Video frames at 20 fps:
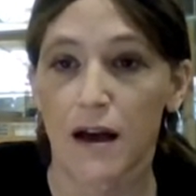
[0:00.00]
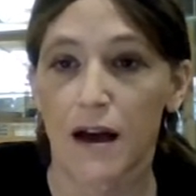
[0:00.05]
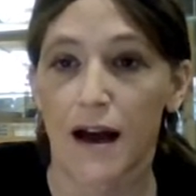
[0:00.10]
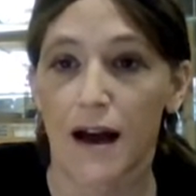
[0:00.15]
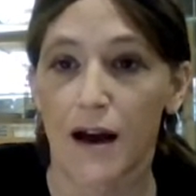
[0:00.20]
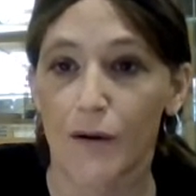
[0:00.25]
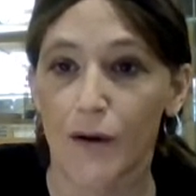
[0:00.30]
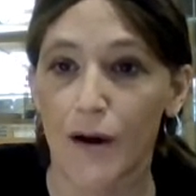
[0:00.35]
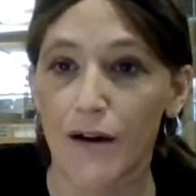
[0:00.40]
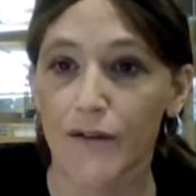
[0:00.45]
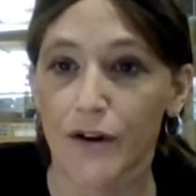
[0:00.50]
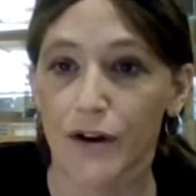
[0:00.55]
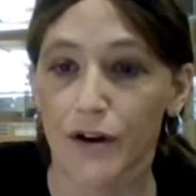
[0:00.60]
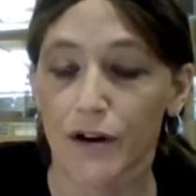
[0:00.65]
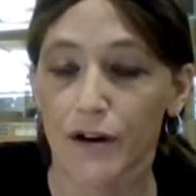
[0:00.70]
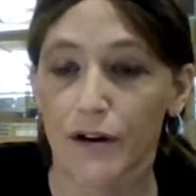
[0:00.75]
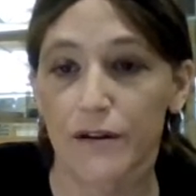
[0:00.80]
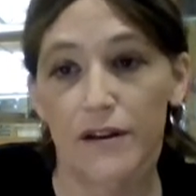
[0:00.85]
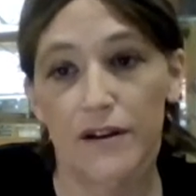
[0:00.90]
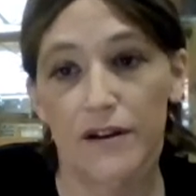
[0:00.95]

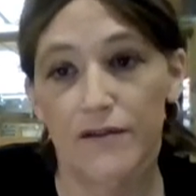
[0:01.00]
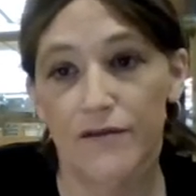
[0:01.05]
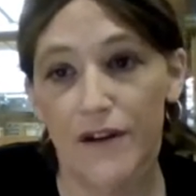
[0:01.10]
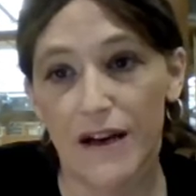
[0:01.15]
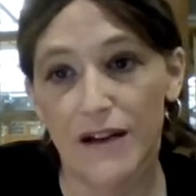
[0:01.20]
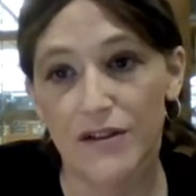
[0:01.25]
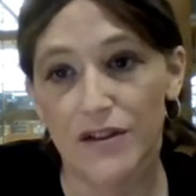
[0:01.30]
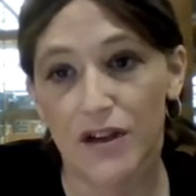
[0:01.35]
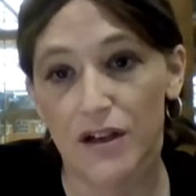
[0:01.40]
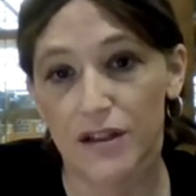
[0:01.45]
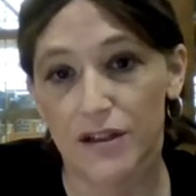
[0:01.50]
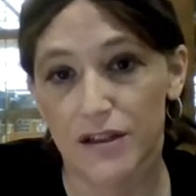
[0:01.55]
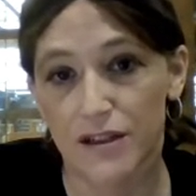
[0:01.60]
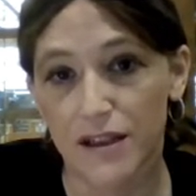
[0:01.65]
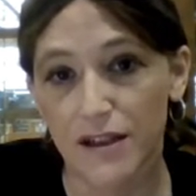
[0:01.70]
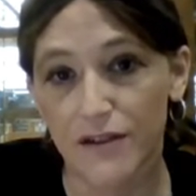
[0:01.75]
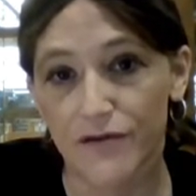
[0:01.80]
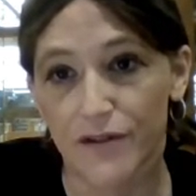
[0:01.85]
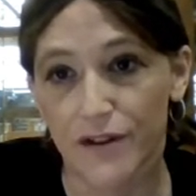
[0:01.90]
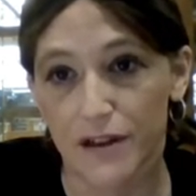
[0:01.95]
However, the effects are
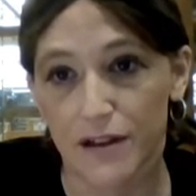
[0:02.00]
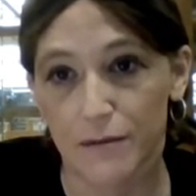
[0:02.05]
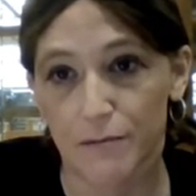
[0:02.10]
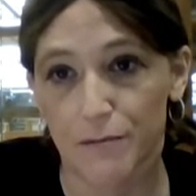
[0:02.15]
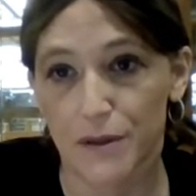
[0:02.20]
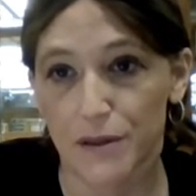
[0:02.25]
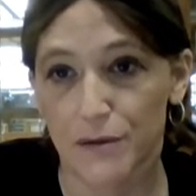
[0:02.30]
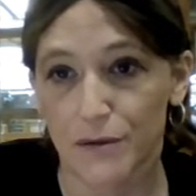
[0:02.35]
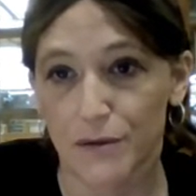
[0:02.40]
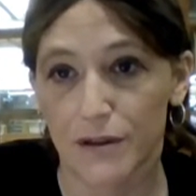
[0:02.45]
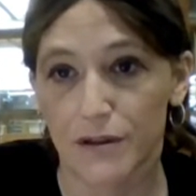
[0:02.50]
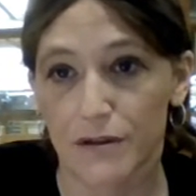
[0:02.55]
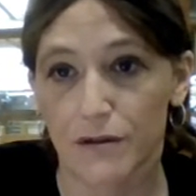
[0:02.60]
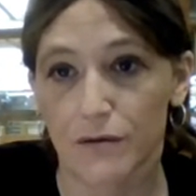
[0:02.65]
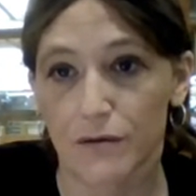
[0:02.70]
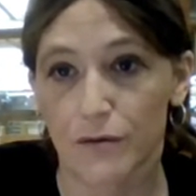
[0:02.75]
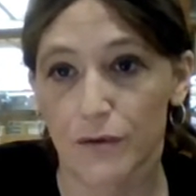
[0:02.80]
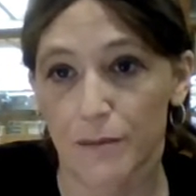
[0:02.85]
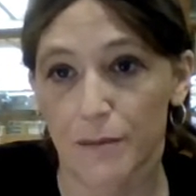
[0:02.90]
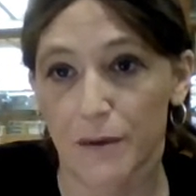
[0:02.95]
different between
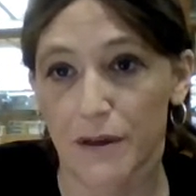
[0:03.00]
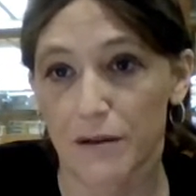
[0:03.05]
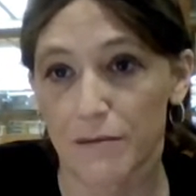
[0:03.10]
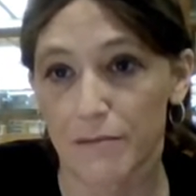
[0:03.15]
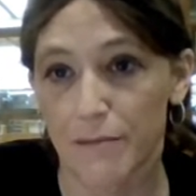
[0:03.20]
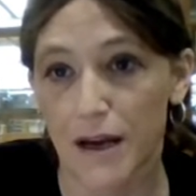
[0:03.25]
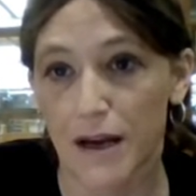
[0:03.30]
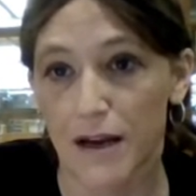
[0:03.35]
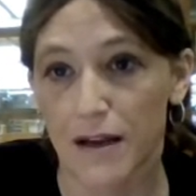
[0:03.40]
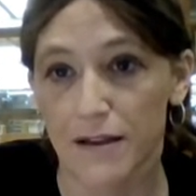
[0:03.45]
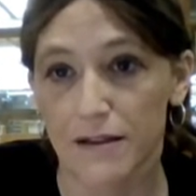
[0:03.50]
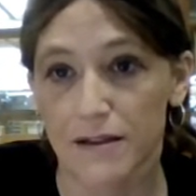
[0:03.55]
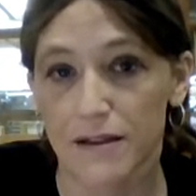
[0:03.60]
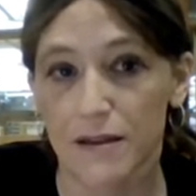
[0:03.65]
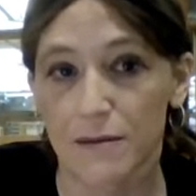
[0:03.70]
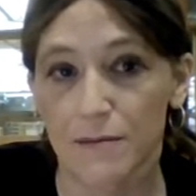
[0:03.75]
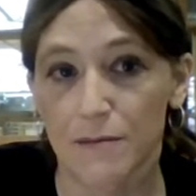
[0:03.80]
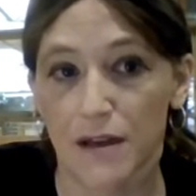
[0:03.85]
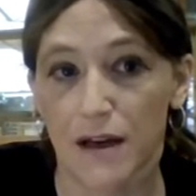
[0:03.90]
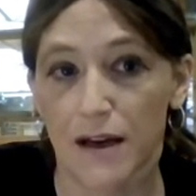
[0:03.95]
women and men. It
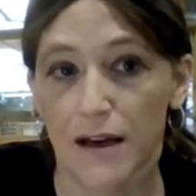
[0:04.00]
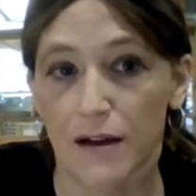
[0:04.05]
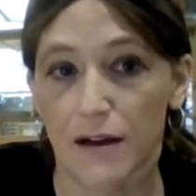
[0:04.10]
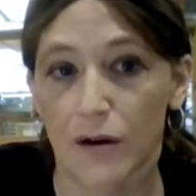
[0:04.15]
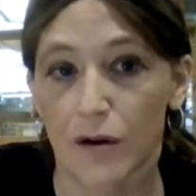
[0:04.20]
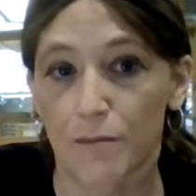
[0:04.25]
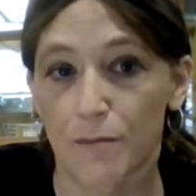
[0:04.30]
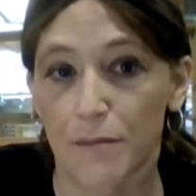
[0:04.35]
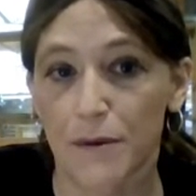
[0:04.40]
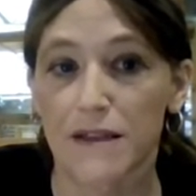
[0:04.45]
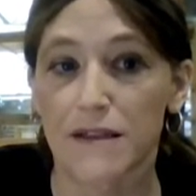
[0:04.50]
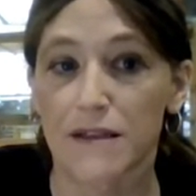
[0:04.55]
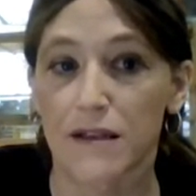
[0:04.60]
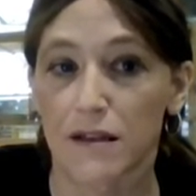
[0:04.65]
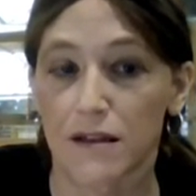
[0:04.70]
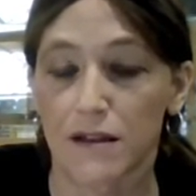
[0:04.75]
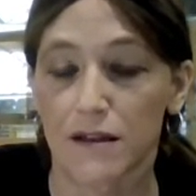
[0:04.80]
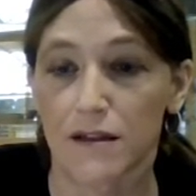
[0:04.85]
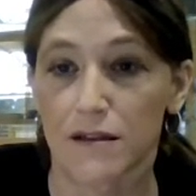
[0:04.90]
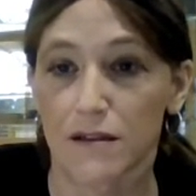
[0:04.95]
seems like
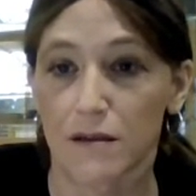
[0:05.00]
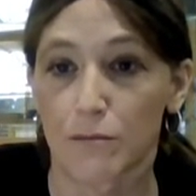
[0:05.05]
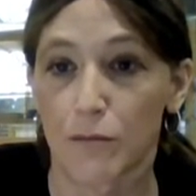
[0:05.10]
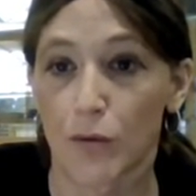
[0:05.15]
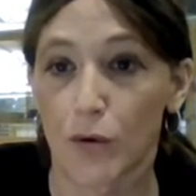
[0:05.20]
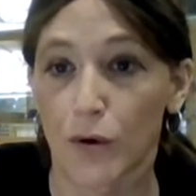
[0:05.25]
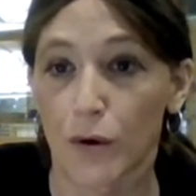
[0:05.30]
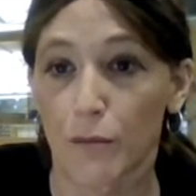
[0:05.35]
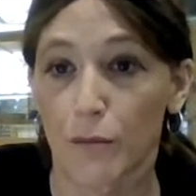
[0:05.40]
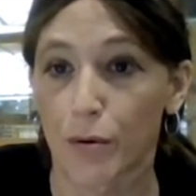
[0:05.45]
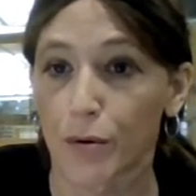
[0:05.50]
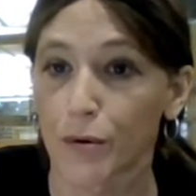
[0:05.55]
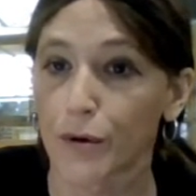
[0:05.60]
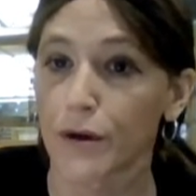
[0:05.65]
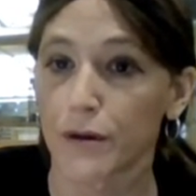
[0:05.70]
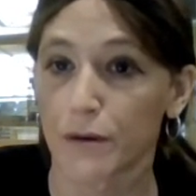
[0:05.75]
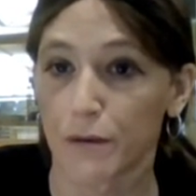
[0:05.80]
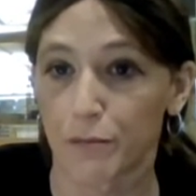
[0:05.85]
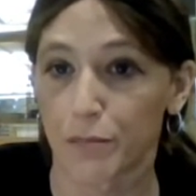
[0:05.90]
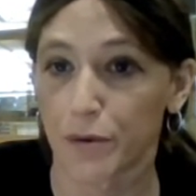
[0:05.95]
obesity is a more
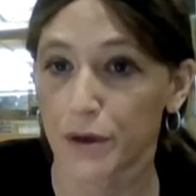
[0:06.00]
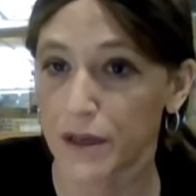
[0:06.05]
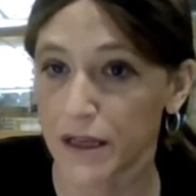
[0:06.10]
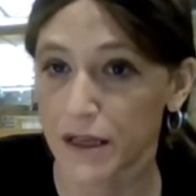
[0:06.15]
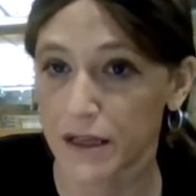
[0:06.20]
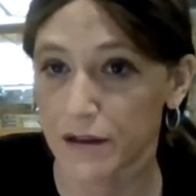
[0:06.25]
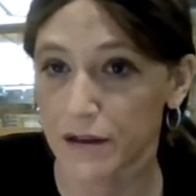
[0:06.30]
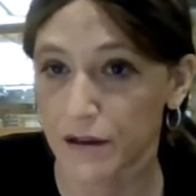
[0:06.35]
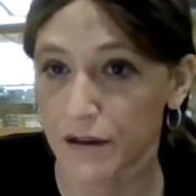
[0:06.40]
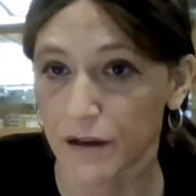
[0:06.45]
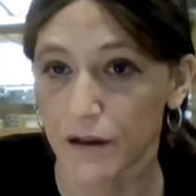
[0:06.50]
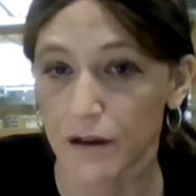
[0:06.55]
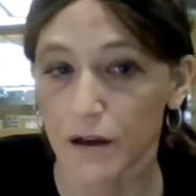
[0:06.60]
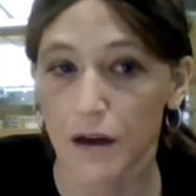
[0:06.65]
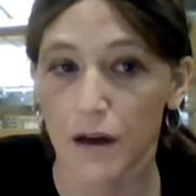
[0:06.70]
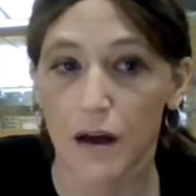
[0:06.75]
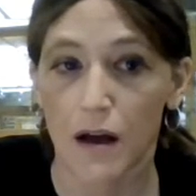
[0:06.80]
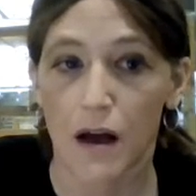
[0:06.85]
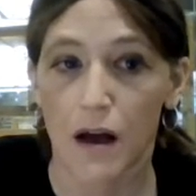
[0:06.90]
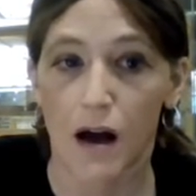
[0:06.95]
important predictor
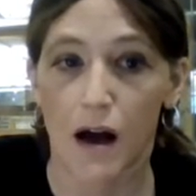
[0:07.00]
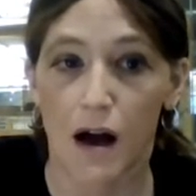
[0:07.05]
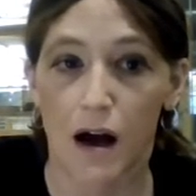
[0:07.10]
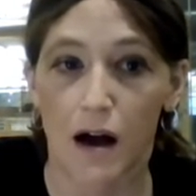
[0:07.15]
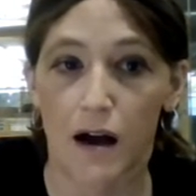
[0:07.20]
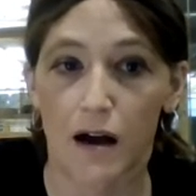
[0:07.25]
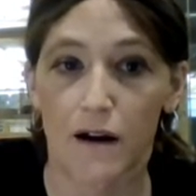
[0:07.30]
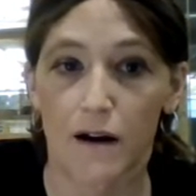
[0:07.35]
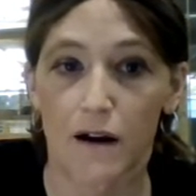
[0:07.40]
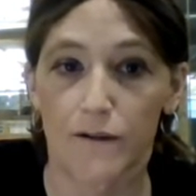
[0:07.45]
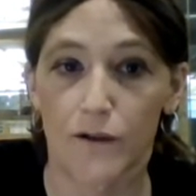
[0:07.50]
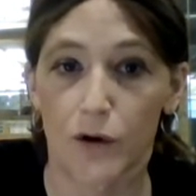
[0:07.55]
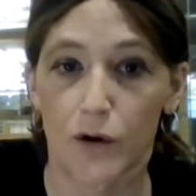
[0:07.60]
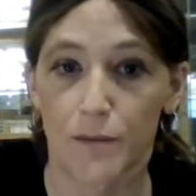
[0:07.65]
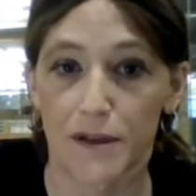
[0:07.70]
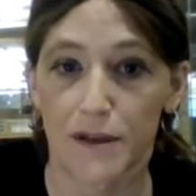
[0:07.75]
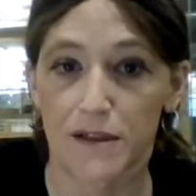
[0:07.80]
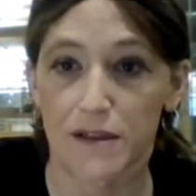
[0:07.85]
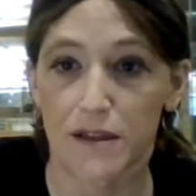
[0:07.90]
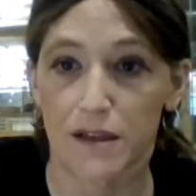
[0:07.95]
of
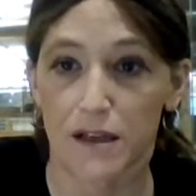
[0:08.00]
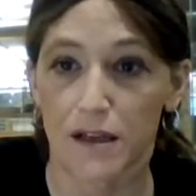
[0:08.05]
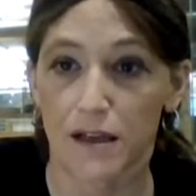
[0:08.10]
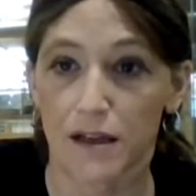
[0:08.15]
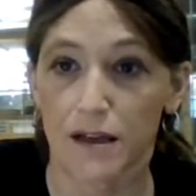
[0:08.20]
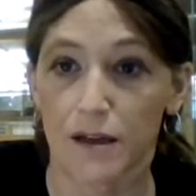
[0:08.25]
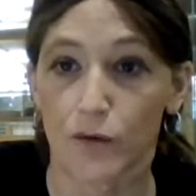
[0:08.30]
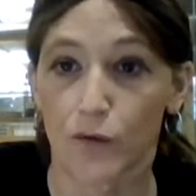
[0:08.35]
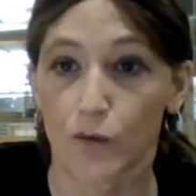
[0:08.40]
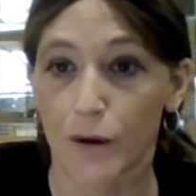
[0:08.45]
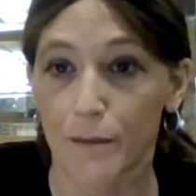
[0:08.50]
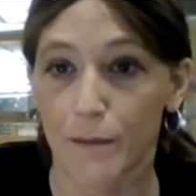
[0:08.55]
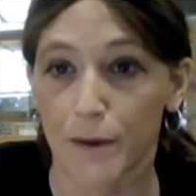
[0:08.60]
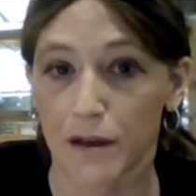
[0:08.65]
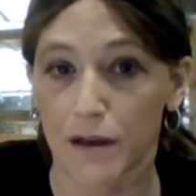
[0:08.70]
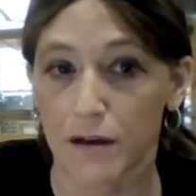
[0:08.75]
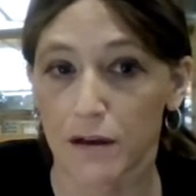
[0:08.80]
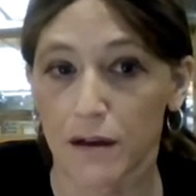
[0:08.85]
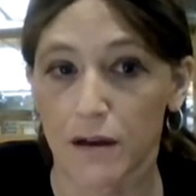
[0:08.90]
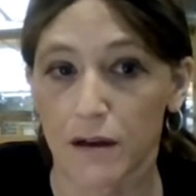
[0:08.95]
obesity in
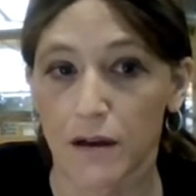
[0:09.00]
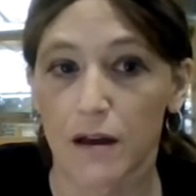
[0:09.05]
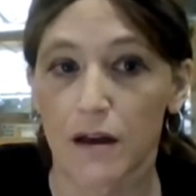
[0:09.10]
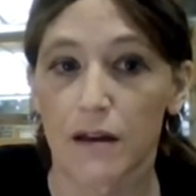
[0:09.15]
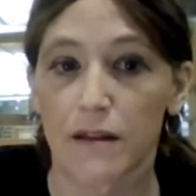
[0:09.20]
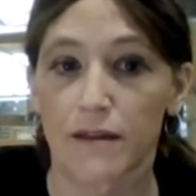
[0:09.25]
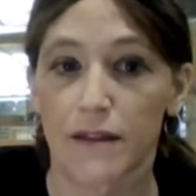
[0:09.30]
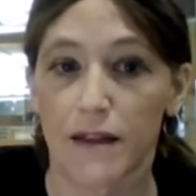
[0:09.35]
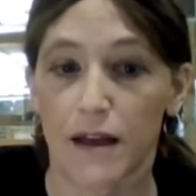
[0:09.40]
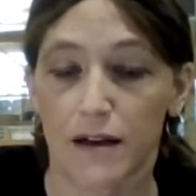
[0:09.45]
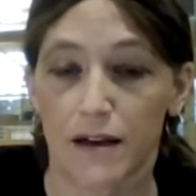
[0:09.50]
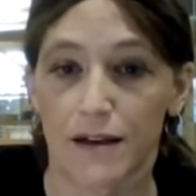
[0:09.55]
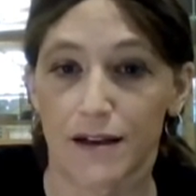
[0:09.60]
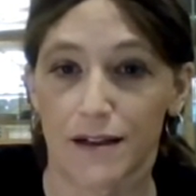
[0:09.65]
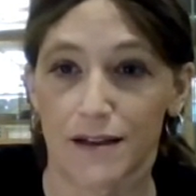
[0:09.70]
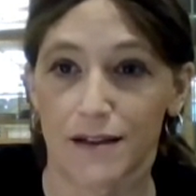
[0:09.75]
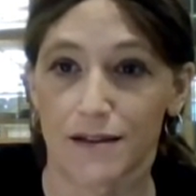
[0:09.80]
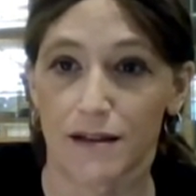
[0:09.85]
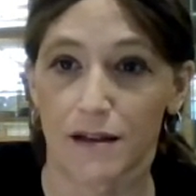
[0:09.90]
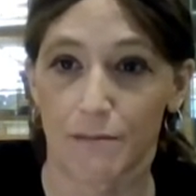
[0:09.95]
women than it
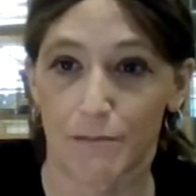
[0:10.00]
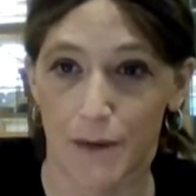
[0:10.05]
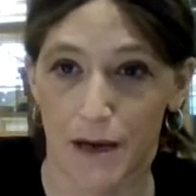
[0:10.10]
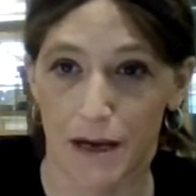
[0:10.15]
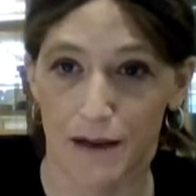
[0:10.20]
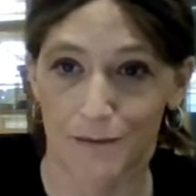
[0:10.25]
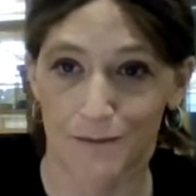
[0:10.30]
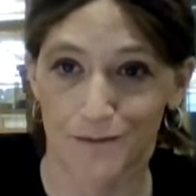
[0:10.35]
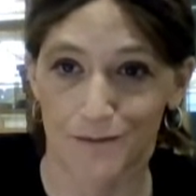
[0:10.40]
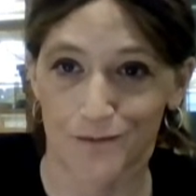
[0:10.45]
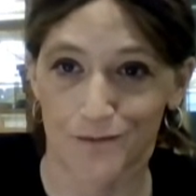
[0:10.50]
is in men,